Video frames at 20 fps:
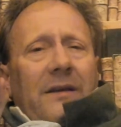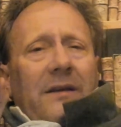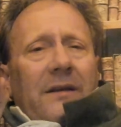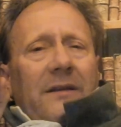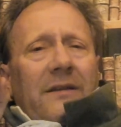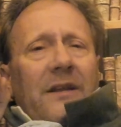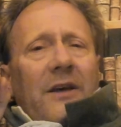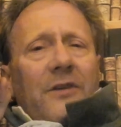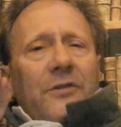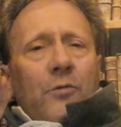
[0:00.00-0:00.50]

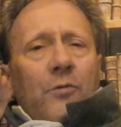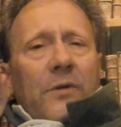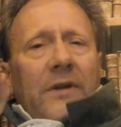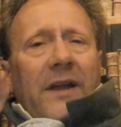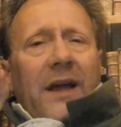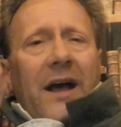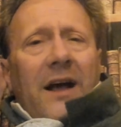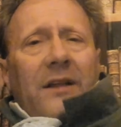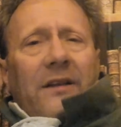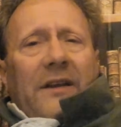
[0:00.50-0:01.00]
Now, the
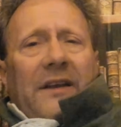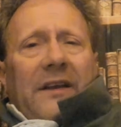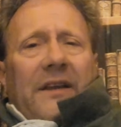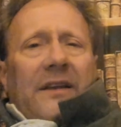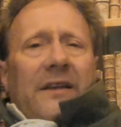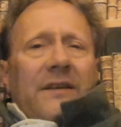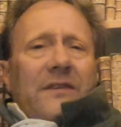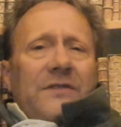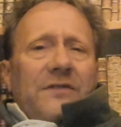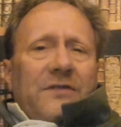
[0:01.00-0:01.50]
reality
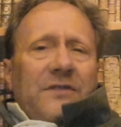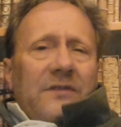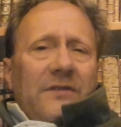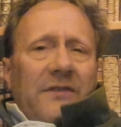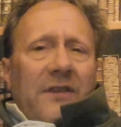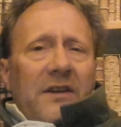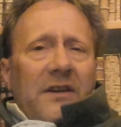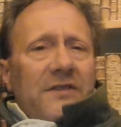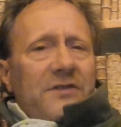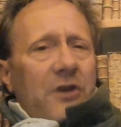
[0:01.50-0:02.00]
is
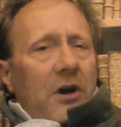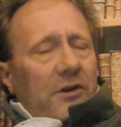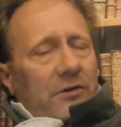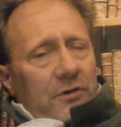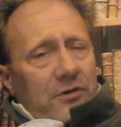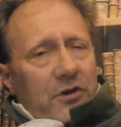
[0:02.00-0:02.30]
that, as Dr.